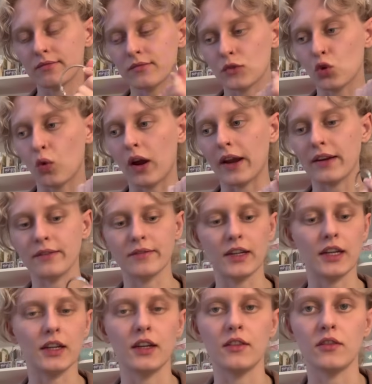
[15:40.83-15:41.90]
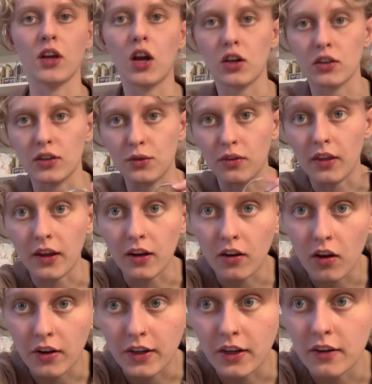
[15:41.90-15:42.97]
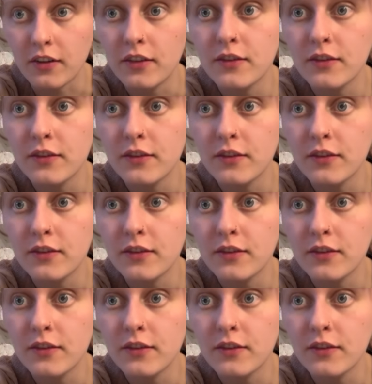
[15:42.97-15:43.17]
twine and hot glue thing on here.